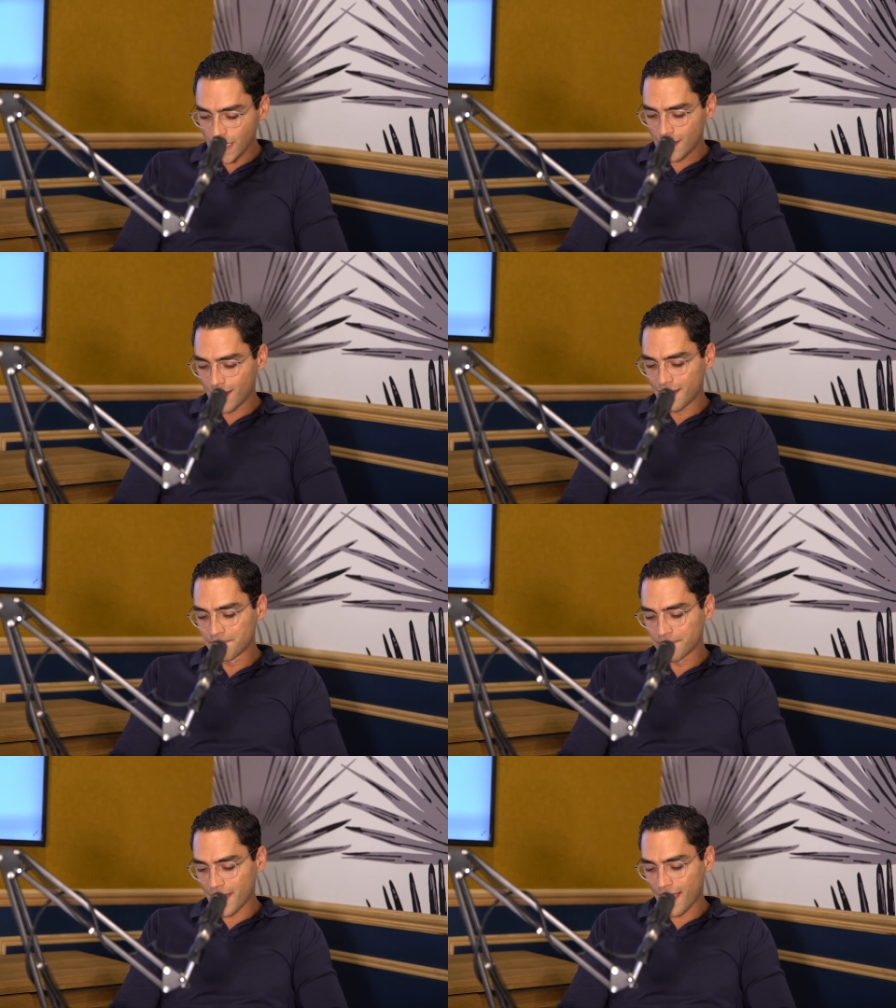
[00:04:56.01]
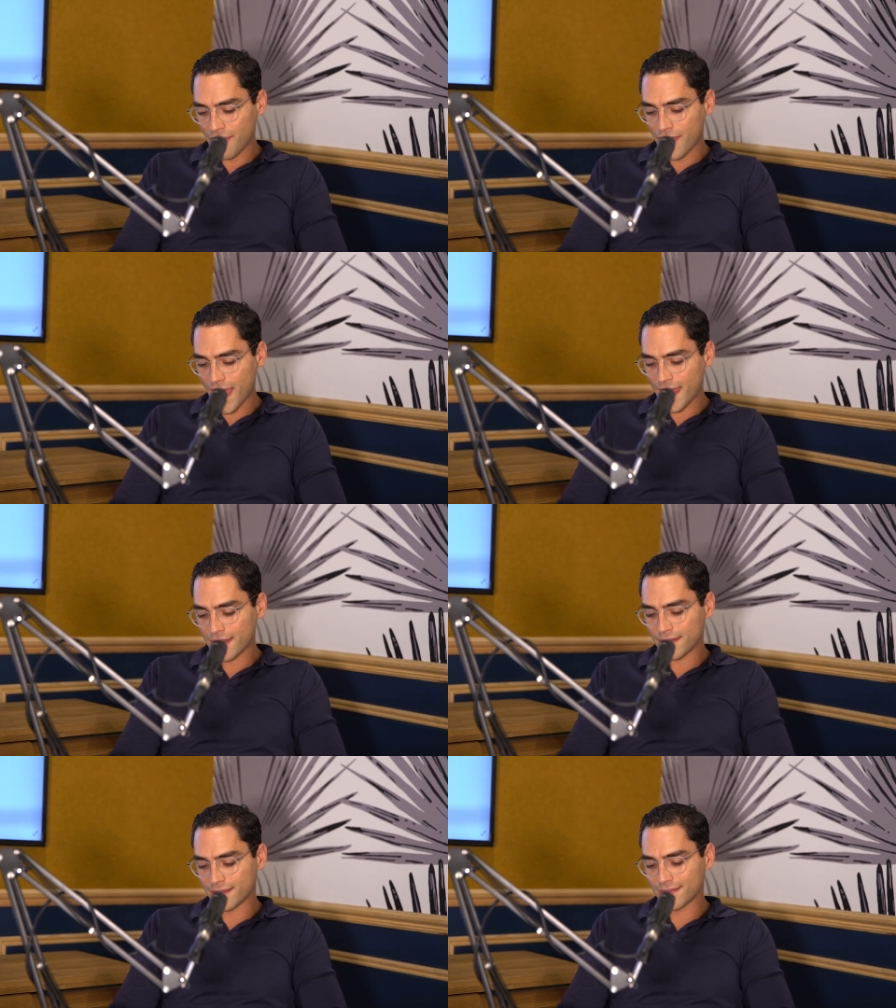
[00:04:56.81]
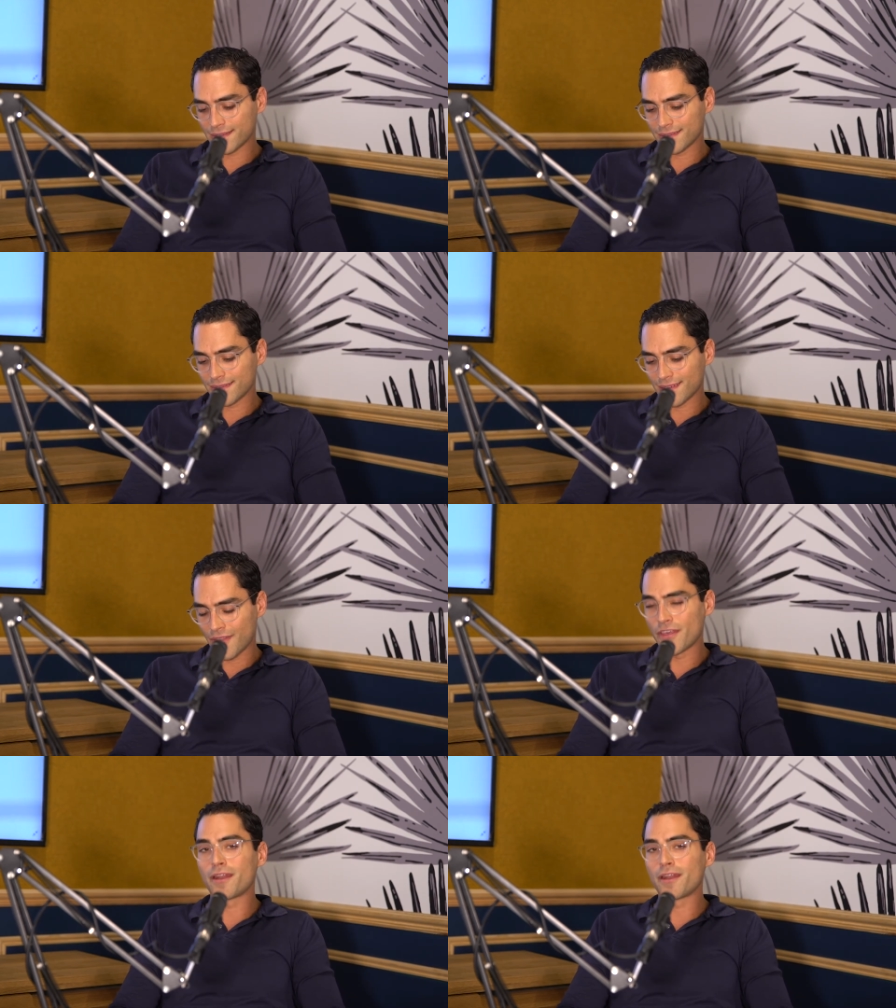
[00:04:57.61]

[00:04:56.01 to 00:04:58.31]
Um, and then And